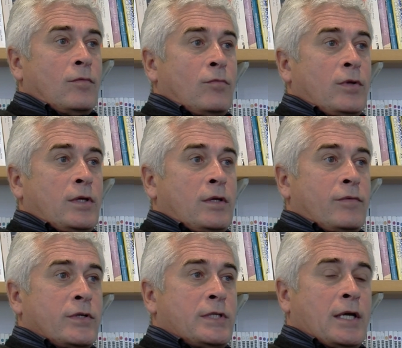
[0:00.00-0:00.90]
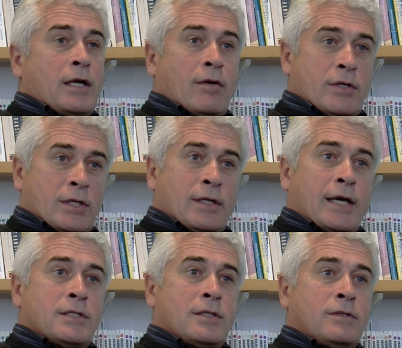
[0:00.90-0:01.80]
with the university encouraging
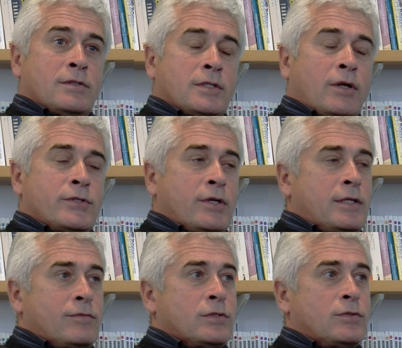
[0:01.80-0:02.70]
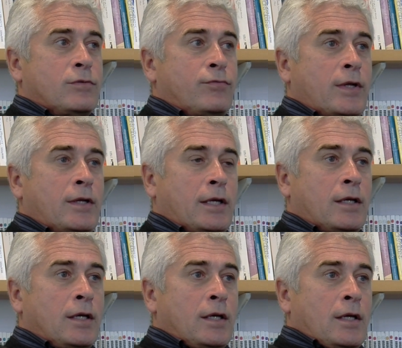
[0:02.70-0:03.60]
that and as an alternative source of
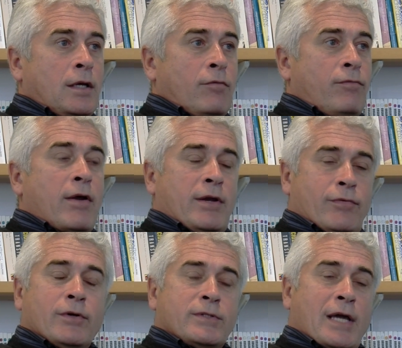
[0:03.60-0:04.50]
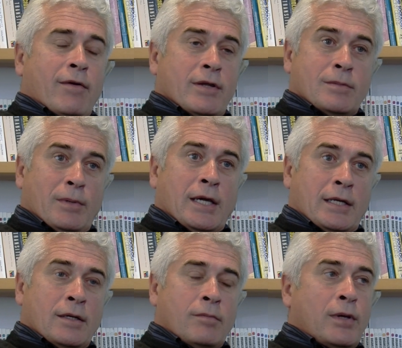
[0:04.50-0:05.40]
funding. Very difficult area to be
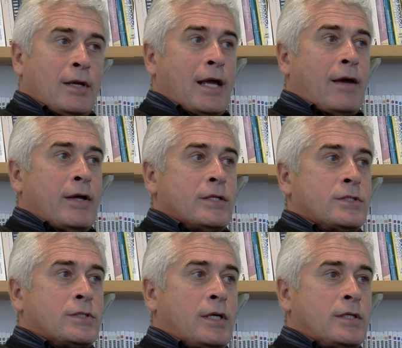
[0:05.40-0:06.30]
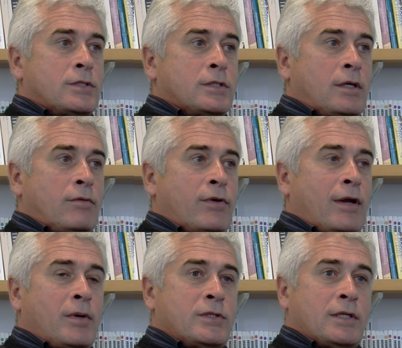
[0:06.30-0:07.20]
in, but now it's
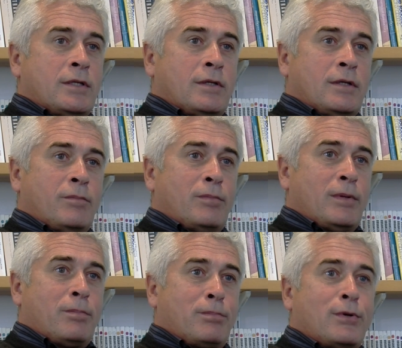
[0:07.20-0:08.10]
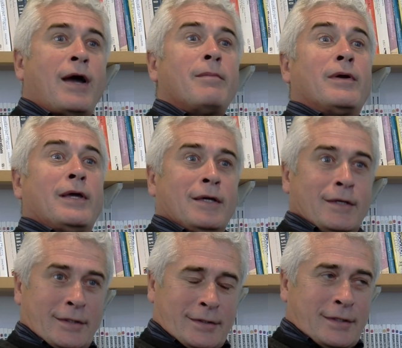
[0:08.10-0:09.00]
very much in the primary
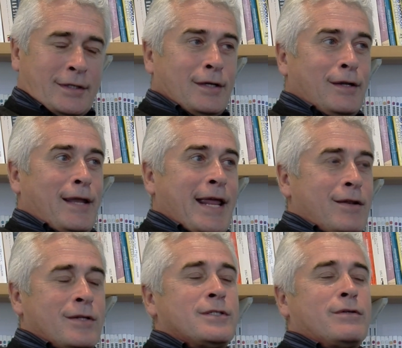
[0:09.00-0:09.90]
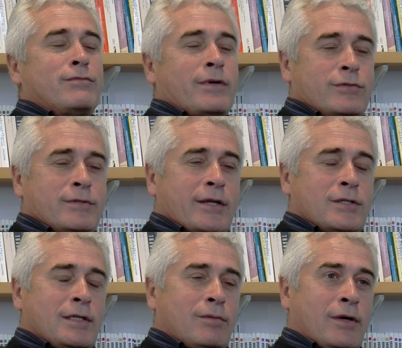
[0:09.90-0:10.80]
lens of
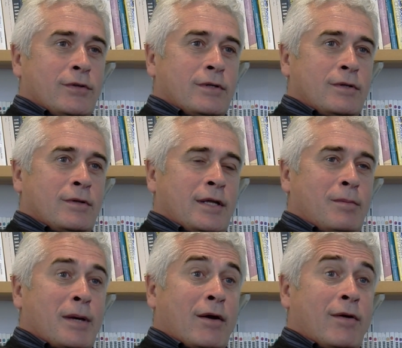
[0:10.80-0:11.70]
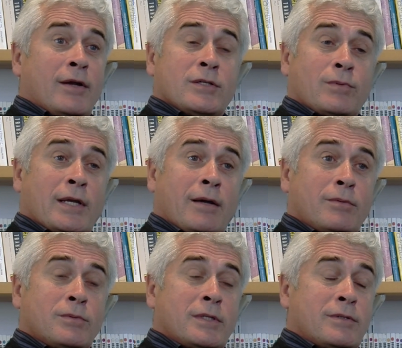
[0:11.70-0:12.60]
strategy rather than in the background as when I
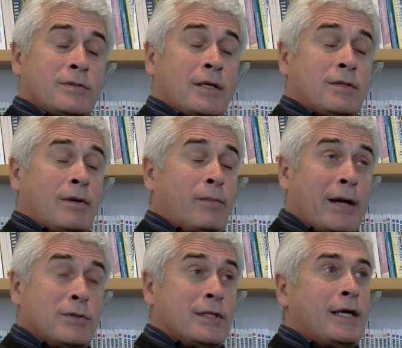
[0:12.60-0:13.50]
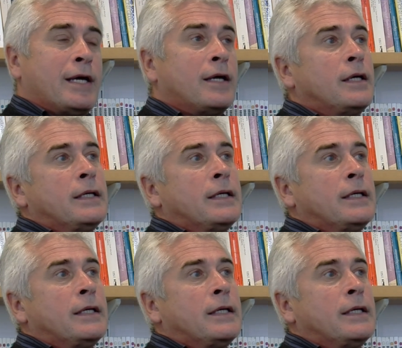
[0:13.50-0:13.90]
was there.